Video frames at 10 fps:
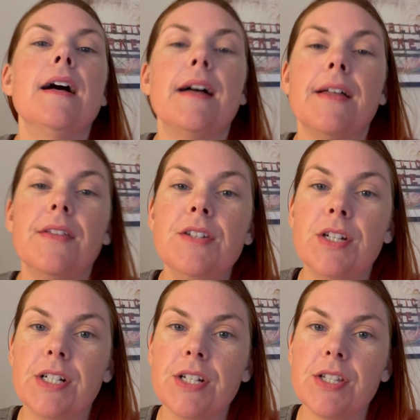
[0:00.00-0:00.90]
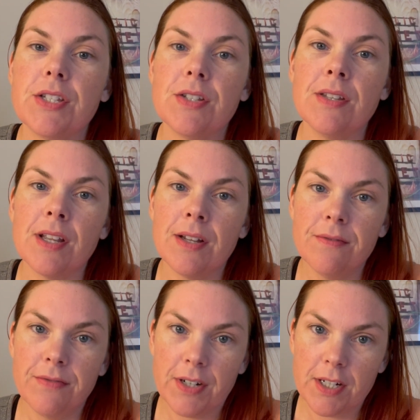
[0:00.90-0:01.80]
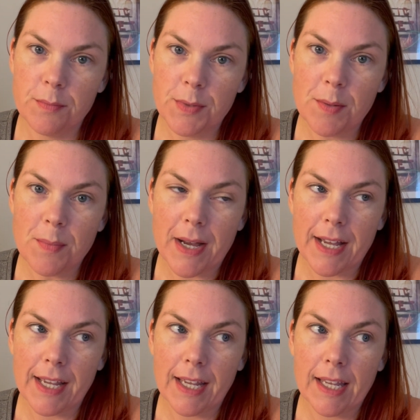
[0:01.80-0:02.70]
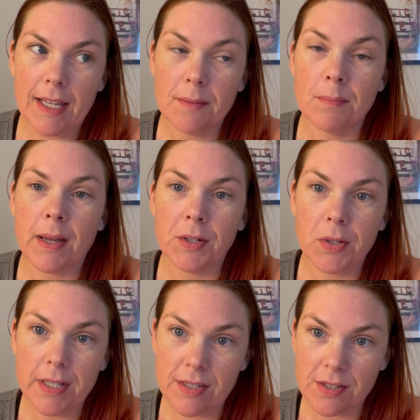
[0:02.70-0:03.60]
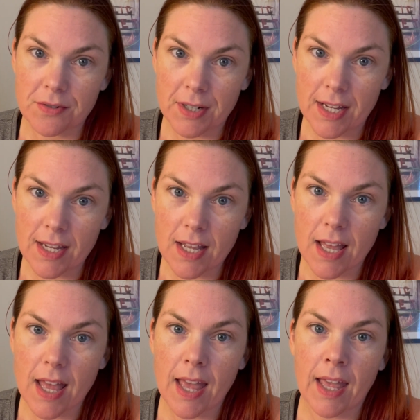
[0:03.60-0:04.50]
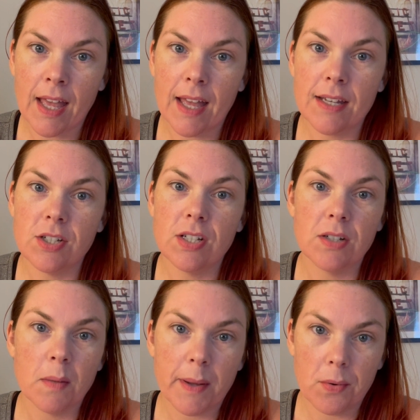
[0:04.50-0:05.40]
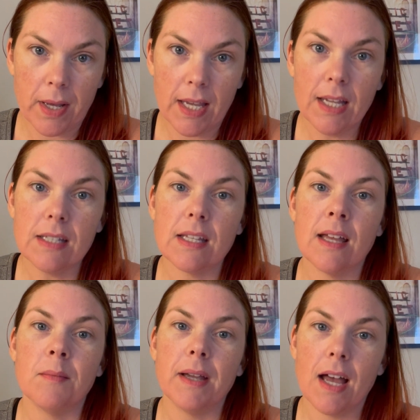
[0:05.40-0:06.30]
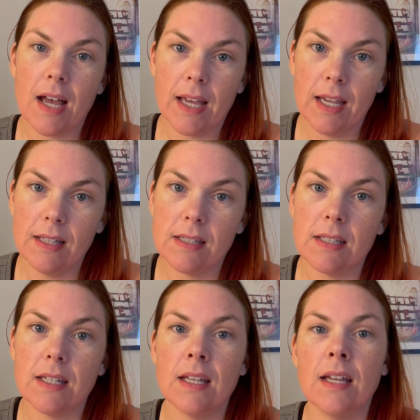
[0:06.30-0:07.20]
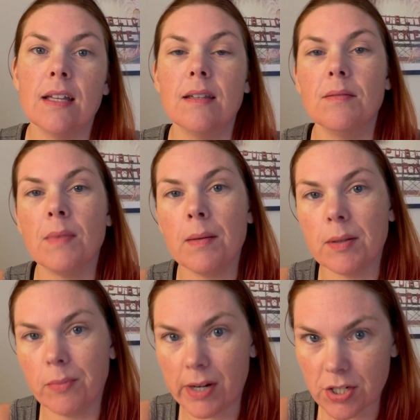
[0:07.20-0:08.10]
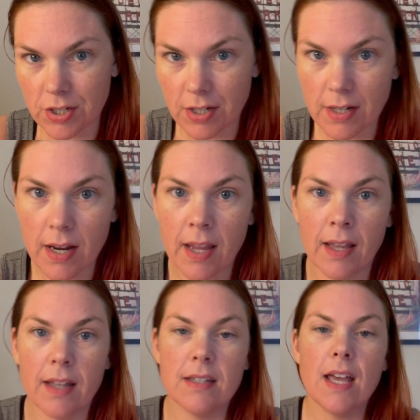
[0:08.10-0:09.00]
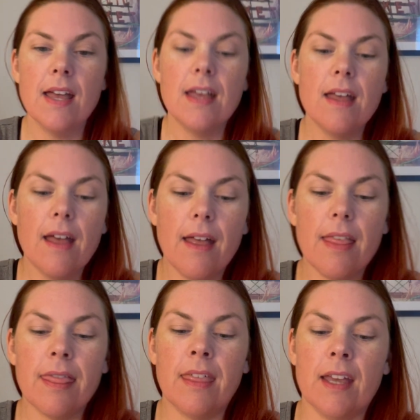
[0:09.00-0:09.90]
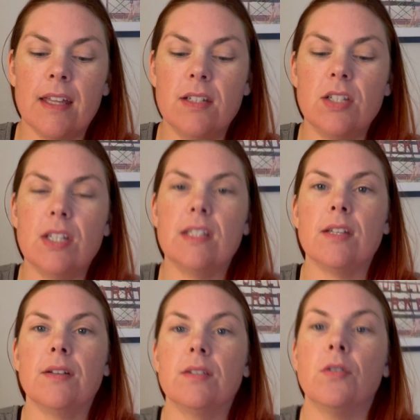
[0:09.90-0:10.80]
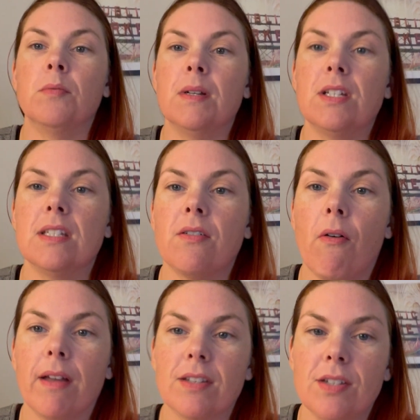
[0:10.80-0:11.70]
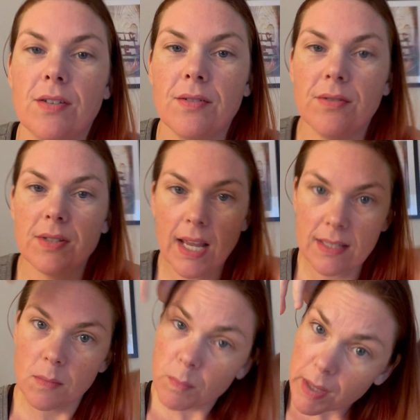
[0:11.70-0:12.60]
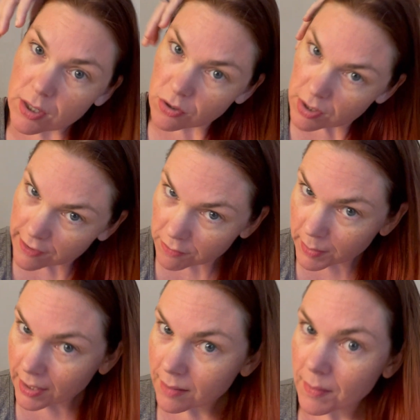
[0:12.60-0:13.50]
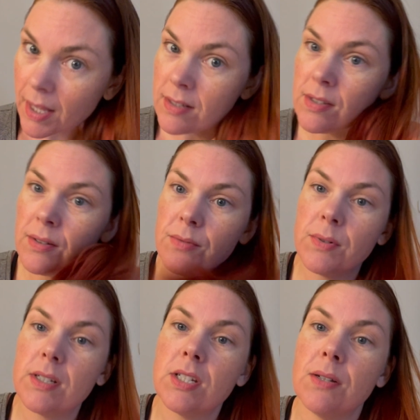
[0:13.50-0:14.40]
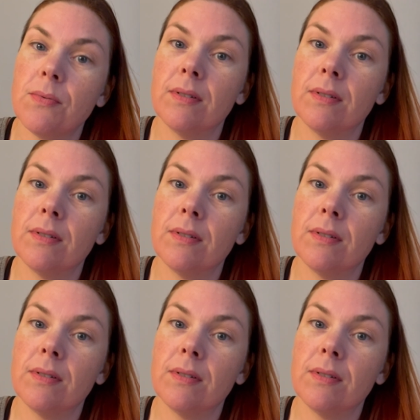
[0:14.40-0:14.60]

uh, the nurse confirmed my medical history, and she took my weight and my height and my blood pressure, and then she told me she's going to take some pictures of me. And so she